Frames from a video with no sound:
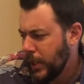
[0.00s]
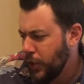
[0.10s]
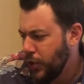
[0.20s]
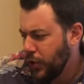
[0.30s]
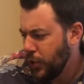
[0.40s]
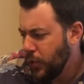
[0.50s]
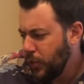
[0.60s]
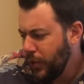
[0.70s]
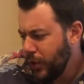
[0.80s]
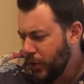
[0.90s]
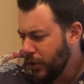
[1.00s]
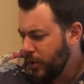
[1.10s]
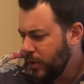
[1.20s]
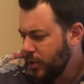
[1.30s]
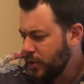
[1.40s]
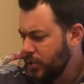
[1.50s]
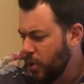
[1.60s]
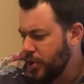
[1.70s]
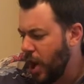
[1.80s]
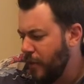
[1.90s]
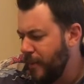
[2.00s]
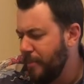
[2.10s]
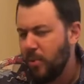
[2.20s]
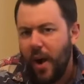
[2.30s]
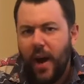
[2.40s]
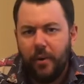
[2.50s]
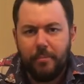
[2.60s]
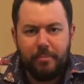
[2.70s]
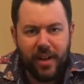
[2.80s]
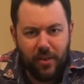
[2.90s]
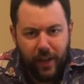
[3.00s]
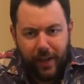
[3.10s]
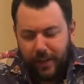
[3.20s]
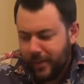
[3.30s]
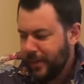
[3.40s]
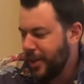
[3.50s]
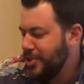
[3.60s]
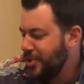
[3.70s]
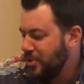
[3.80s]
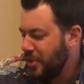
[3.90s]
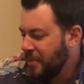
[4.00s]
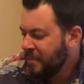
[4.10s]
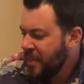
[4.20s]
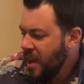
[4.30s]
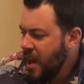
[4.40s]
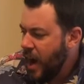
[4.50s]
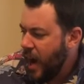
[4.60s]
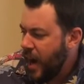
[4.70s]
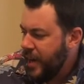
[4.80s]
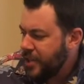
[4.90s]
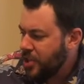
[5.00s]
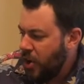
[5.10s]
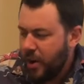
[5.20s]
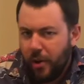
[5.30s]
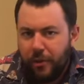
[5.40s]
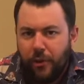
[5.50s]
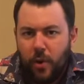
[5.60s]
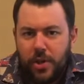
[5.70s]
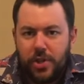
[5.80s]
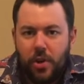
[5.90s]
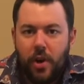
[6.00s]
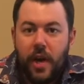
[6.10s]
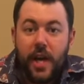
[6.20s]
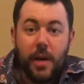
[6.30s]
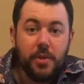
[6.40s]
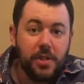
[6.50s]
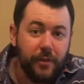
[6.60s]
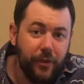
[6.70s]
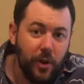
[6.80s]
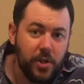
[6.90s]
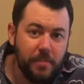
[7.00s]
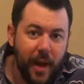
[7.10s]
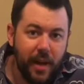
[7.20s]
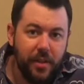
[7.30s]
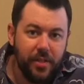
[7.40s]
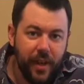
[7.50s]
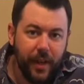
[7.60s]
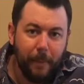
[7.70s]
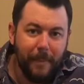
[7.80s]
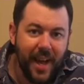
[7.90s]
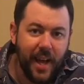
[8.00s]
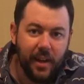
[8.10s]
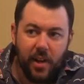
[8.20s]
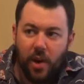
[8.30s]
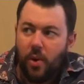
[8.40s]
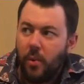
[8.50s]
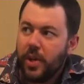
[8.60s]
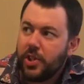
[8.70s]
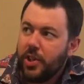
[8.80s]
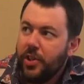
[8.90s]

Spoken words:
Jr.? George Garvin Brown, period, not Jr. Started Old Forester. He was the first man to think, man, you know what we should